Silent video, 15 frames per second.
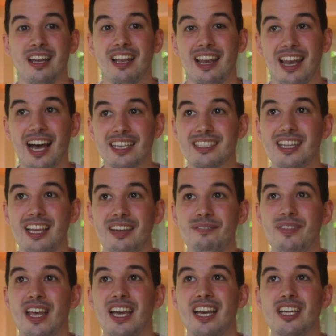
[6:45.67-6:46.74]
Lastly,
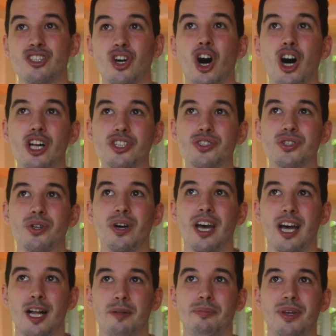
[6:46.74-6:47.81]
it's also
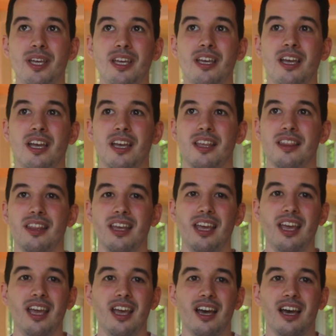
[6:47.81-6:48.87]
helping
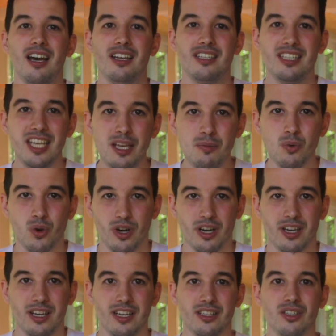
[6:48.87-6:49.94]
the
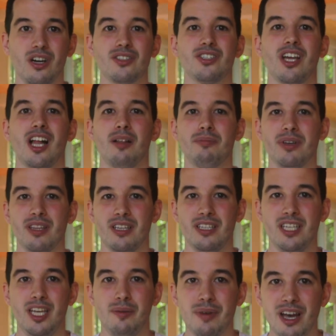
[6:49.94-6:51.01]
teamwork. It's also helping the
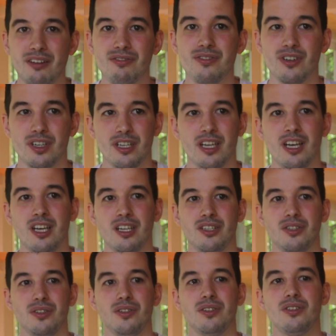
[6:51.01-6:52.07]
team effort
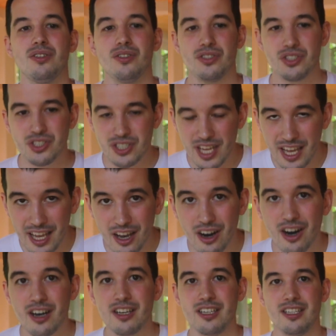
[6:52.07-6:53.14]
to stay
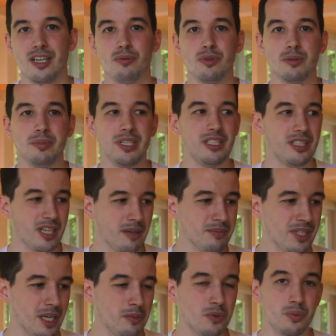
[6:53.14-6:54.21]
on it. There will be some
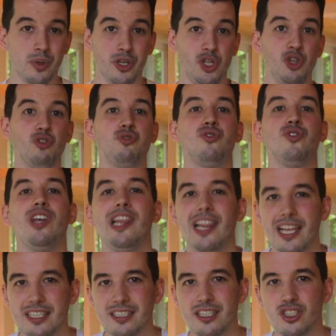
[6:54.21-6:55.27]
times when you feel
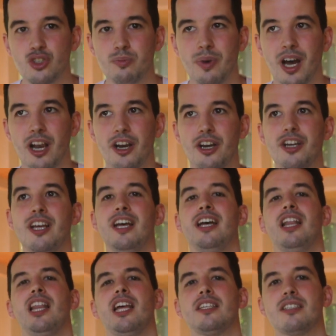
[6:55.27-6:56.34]
less inspired,
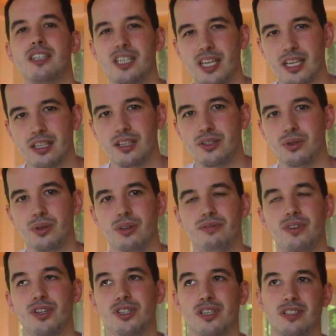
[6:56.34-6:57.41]
less connected to the
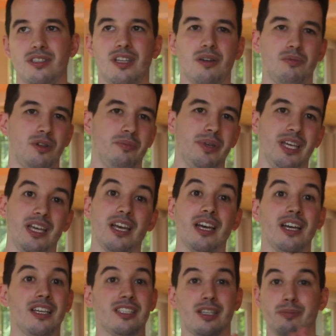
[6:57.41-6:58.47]
visions. There will be
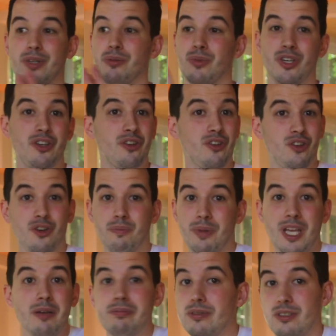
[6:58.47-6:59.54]
some time when your
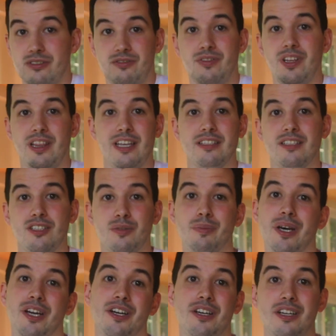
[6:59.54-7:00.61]
people feel less
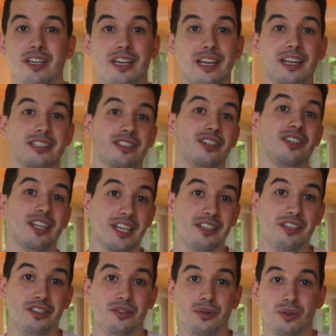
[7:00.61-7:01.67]
inspired and less
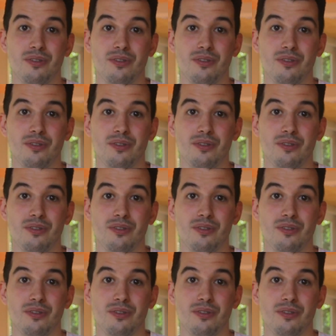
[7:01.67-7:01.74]
connected to